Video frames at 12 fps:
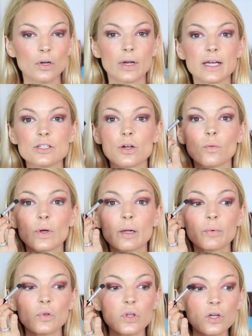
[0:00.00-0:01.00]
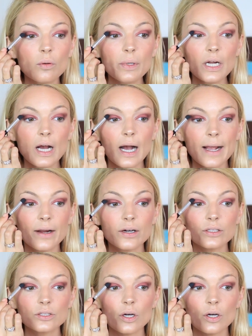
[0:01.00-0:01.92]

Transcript: Okay, so I went up a little bit higher,